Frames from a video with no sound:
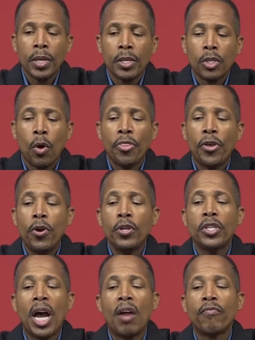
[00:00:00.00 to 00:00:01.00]
So in 3
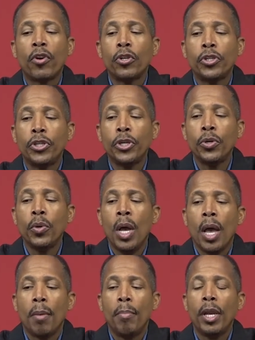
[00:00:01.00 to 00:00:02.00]
John verse 2,
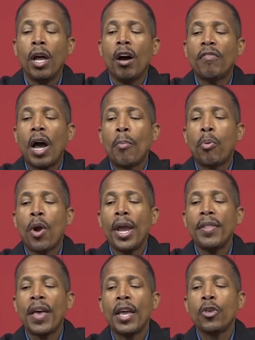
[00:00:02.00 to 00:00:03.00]
beloved, I
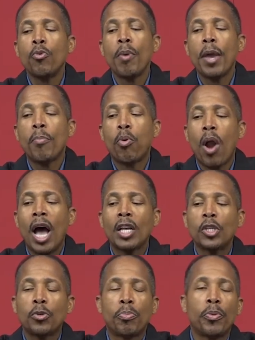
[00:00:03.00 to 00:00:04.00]
pray that you may
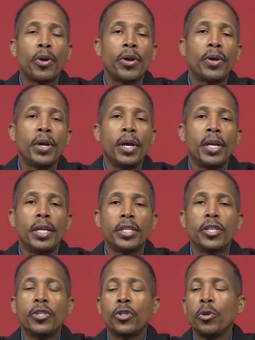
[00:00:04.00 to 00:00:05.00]
prosper,
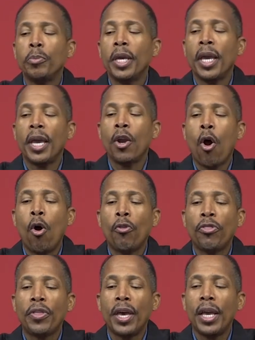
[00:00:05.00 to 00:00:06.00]
listen to me, in all
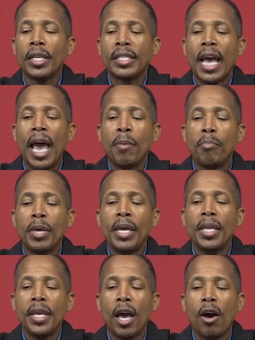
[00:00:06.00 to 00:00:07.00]
things and be
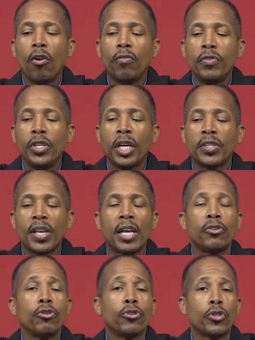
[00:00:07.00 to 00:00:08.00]
in health just
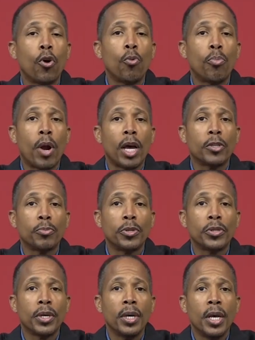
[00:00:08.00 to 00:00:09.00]
as your soul
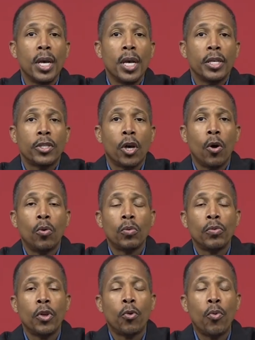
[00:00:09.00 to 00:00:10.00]
prospers.
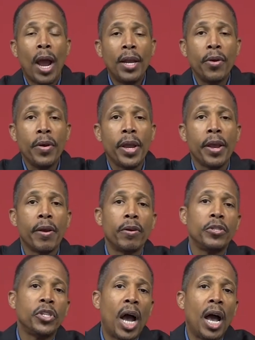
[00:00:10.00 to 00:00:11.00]
So the writer
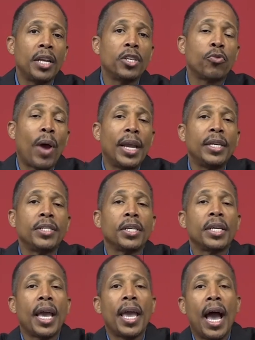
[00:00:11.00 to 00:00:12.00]
here, John is writing
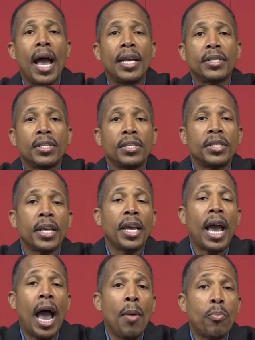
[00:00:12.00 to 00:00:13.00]
to Gaius and
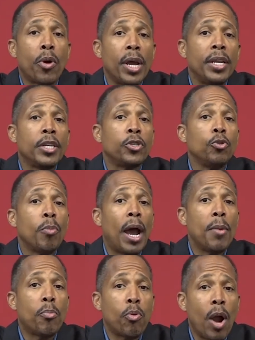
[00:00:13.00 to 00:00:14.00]
say, I pray that you
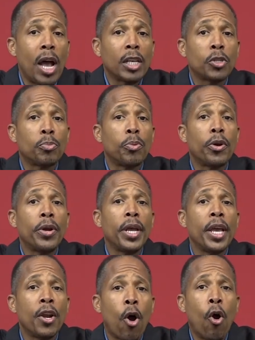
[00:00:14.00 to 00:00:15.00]
might prosper
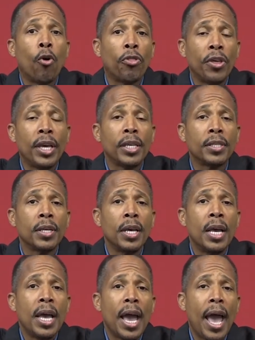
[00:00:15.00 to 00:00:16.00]
in all things
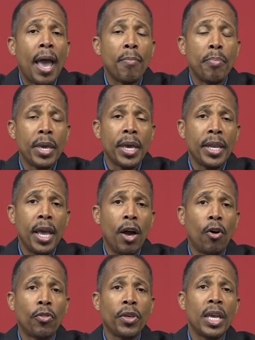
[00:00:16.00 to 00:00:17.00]
and be in
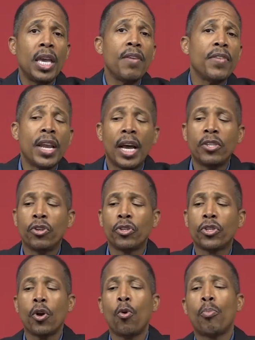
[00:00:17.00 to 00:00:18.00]
health, even as your
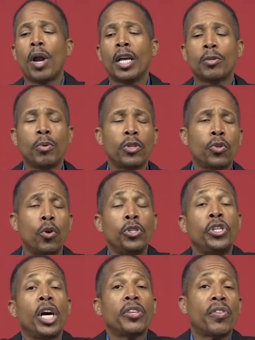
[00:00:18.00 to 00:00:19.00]
soul prospers. So
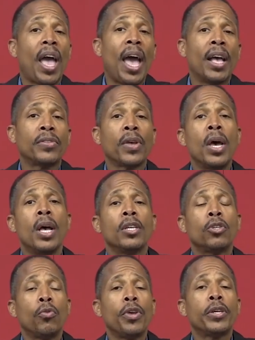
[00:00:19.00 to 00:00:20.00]
just as.
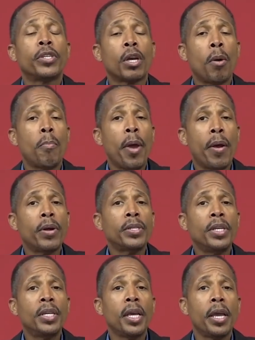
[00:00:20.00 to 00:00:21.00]
So there's a
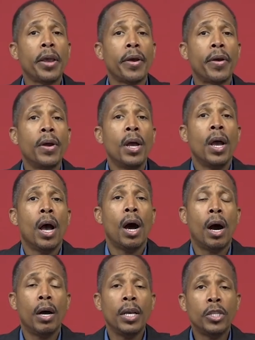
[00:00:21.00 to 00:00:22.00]
comparison here
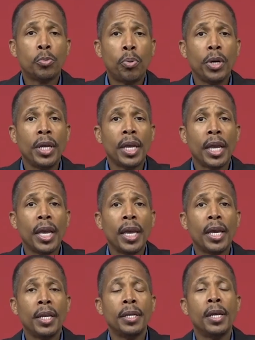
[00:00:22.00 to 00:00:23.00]
uh, is putting
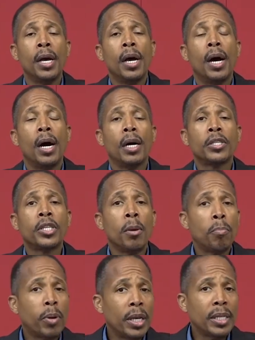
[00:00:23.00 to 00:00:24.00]
in uh,
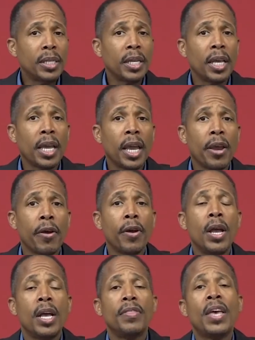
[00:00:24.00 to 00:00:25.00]
simplicity
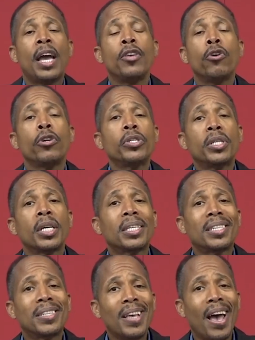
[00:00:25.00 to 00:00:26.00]
here that your
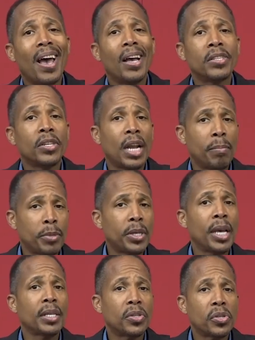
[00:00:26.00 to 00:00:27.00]
success, and I'm
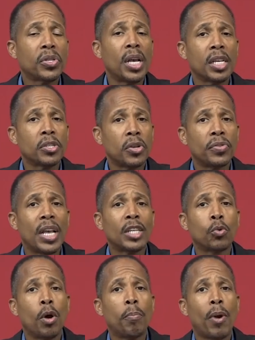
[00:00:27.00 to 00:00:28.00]
saying success because
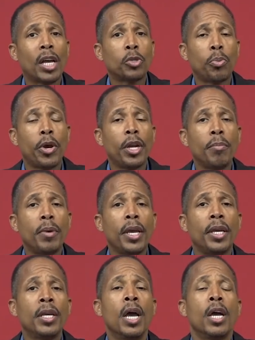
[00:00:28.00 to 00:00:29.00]
that's what prosperity
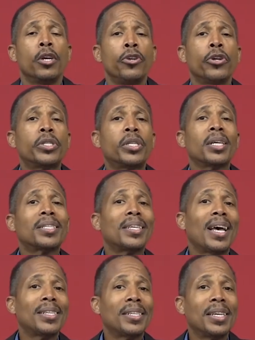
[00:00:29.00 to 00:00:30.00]
means, your
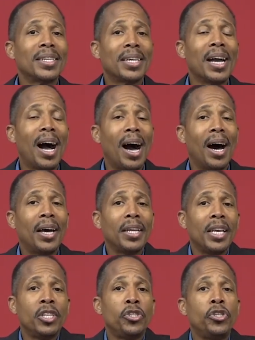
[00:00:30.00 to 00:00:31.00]
success in
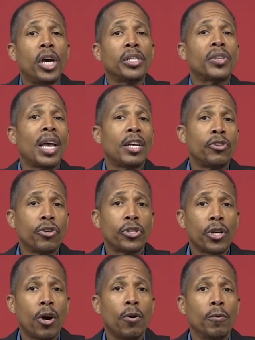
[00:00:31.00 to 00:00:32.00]
God is just as your
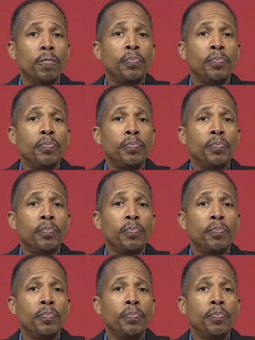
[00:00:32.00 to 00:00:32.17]
soul.